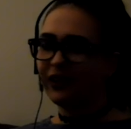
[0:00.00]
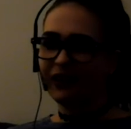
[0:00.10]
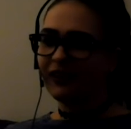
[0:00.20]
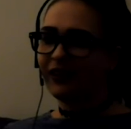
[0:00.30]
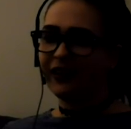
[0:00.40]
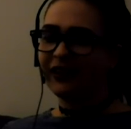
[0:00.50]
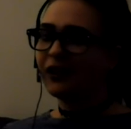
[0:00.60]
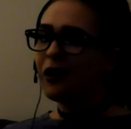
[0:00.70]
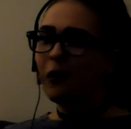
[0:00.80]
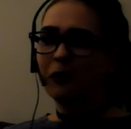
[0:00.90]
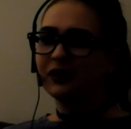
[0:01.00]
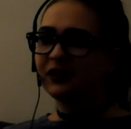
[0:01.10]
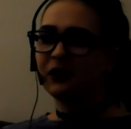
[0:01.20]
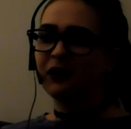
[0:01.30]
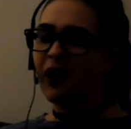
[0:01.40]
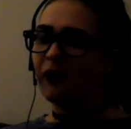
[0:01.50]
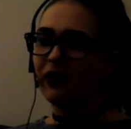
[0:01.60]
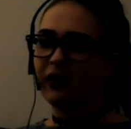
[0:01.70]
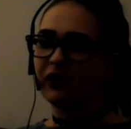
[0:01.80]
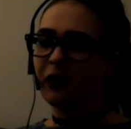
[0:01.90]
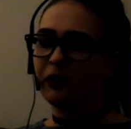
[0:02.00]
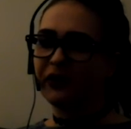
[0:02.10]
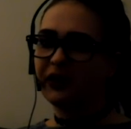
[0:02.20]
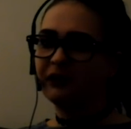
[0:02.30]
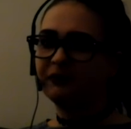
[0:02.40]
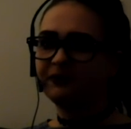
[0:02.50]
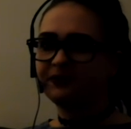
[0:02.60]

not gonna lie. But still not one of the top three.